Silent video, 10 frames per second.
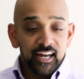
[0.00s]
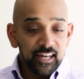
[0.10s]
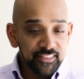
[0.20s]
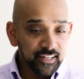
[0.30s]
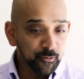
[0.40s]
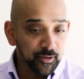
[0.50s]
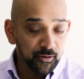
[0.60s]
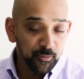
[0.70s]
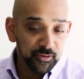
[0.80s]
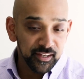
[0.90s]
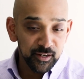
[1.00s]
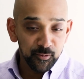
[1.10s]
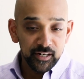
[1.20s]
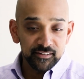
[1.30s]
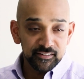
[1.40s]
I think with, with
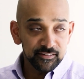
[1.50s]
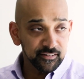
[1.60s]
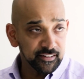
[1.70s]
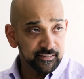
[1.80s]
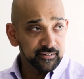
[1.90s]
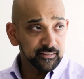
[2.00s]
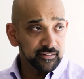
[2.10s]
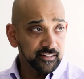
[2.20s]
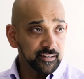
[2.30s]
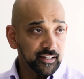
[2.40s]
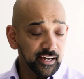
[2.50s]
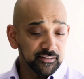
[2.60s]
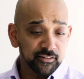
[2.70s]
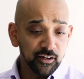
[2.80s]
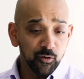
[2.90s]
anyone, it's it's
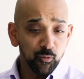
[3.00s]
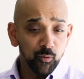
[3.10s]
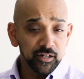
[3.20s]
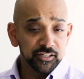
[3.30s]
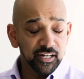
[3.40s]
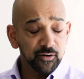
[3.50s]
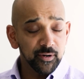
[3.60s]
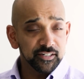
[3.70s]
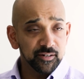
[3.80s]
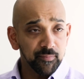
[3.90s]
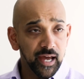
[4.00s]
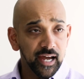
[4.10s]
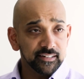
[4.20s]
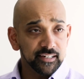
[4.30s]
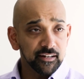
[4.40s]
nice to go one generation
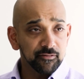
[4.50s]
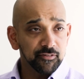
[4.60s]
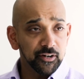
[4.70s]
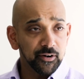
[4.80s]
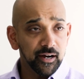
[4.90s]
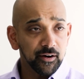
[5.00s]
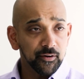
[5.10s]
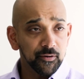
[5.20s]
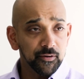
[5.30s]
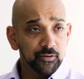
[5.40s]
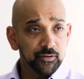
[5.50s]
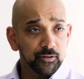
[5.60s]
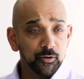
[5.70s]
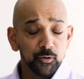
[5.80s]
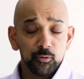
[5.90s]
back to kind of figure out
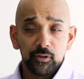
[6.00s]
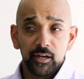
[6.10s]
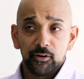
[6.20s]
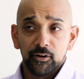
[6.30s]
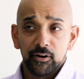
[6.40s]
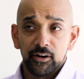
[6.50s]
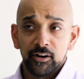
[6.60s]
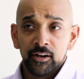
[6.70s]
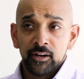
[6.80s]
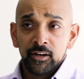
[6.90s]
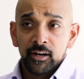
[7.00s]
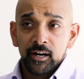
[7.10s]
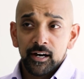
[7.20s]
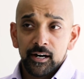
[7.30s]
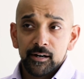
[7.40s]
you know who they are.
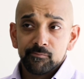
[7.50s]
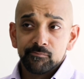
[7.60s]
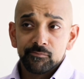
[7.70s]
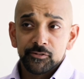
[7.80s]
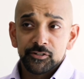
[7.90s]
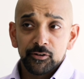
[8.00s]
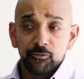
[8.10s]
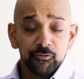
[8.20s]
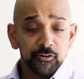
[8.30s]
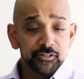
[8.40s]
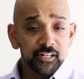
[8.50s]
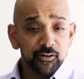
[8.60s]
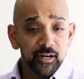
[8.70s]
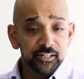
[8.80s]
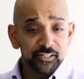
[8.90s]
Um, so first
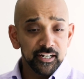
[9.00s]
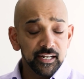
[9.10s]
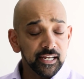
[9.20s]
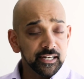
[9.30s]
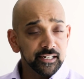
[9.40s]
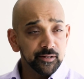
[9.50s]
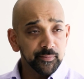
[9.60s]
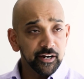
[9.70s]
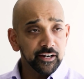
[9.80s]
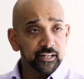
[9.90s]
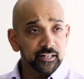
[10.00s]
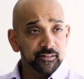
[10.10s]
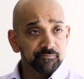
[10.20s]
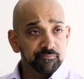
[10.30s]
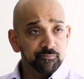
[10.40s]
generation Indian
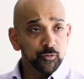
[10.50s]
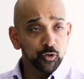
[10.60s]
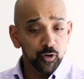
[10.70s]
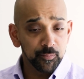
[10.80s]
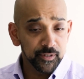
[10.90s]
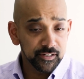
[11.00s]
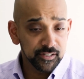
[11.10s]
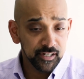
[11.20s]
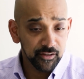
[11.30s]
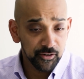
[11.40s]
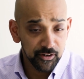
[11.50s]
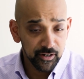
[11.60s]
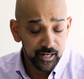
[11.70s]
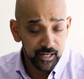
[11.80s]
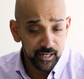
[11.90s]
American, grew up in
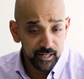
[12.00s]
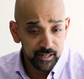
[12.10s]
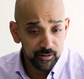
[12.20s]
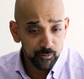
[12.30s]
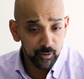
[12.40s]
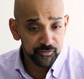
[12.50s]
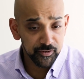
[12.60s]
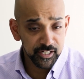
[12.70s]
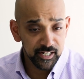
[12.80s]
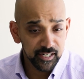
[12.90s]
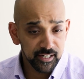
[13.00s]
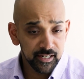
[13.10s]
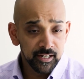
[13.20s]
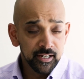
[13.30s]
southern uh, West Virginia.